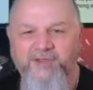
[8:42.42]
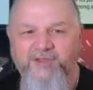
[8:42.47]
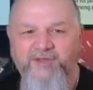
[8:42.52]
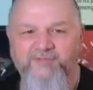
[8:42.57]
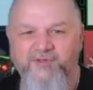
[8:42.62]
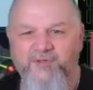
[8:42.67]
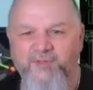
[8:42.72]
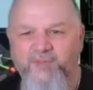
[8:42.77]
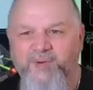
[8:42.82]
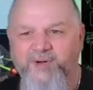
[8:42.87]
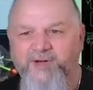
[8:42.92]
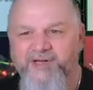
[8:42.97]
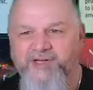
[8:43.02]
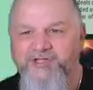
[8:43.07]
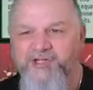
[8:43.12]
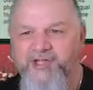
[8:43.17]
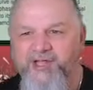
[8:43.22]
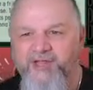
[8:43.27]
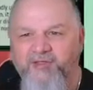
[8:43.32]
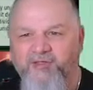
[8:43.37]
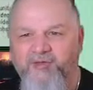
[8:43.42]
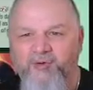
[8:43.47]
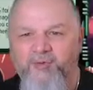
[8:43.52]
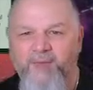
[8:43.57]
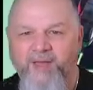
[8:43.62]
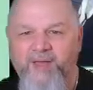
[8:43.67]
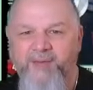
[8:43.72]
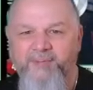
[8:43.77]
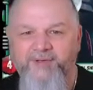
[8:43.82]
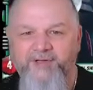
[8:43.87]
of his buddy Chancellor
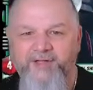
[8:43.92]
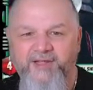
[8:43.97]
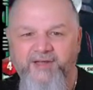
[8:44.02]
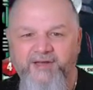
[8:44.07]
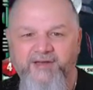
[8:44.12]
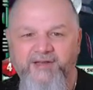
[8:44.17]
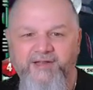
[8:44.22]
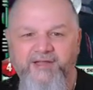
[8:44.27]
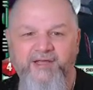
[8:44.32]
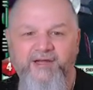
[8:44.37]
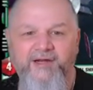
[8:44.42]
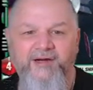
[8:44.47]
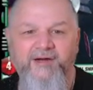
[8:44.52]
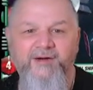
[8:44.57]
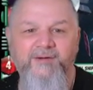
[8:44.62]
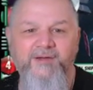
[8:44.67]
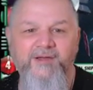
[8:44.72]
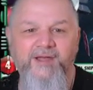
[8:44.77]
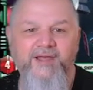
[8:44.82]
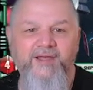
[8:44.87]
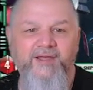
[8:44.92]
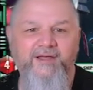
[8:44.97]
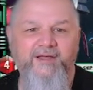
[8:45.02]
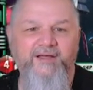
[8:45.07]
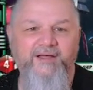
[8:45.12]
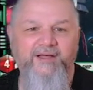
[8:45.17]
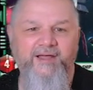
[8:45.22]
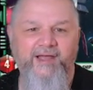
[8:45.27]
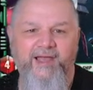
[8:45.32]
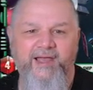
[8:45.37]
Palpatine in here.
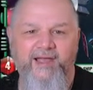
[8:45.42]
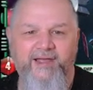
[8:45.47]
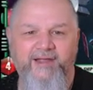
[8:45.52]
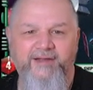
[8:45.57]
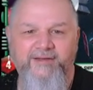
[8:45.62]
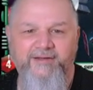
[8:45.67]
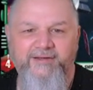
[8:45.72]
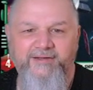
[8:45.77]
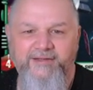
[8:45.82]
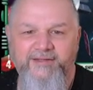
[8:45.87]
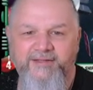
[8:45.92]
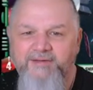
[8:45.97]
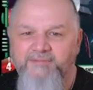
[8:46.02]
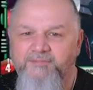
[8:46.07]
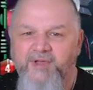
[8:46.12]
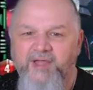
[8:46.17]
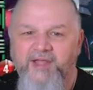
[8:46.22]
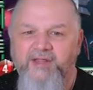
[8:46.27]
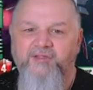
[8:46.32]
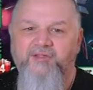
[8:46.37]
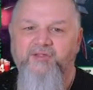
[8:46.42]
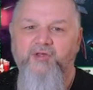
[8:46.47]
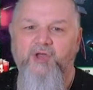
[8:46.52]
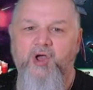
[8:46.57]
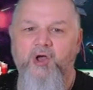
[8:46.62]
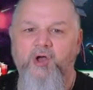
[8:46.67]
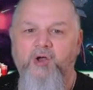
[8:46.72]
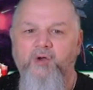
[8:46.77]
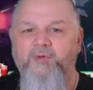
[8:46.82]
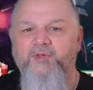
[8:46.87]
And, yep, it's
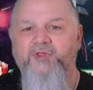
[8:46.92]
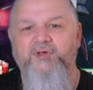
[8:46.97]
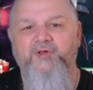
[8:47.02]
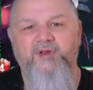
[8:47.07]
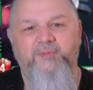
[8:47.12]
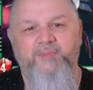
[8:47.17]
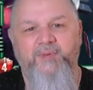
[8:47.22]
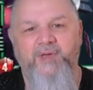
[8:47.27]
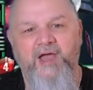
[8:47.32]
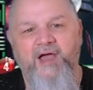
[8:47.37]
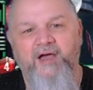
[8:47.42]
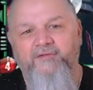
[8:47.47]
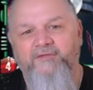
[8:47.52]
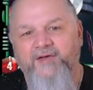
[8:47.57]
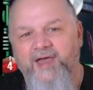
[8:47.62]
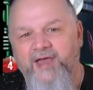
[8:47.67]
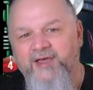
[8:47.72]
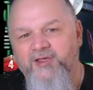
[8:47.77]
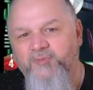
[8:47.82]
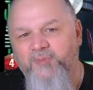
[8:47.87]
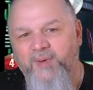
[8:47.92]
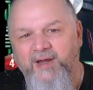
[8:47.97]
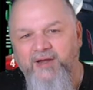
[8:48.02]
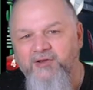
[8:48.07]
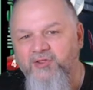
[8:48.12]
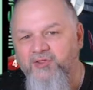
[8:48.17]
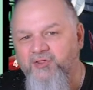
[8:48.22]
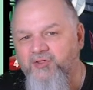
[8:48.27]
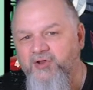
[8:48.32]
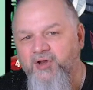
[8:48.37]
always going to be off aspect.
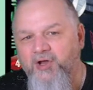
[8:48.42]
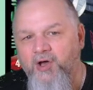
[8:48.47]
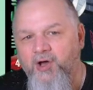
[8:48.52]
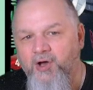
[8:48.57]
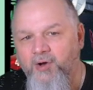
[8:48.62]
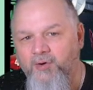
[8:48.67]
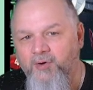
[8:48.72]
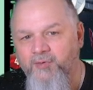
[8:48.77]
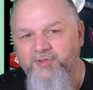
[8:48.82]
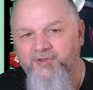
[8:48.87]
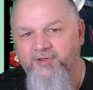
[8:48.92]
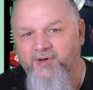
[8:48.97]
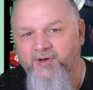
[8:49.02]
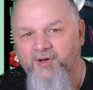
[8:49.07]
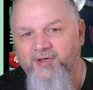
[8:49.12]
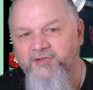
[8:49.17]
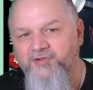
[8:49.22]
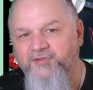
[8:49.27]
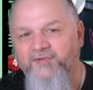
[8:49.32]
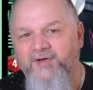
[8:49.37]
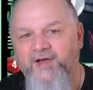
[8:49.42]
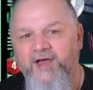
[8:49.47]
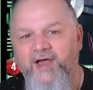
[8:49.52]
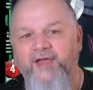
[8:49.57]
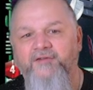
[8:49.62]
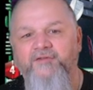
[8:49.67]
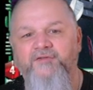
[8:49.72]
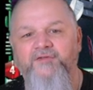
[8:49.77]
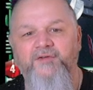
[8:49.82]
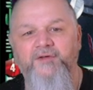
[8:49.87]
It's going to always cost
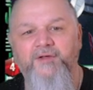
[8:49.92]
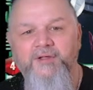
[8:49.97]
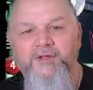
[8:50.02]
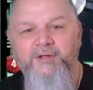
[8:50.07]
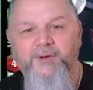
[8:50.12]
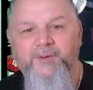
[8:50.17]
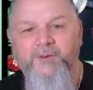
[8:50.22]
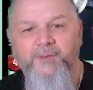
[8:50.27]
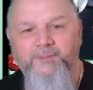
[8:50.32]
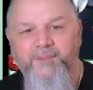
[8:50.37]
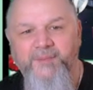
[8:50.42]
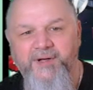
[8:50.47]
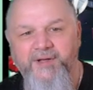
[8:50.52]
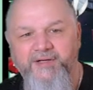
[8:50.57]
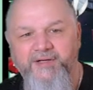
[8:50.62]
5. But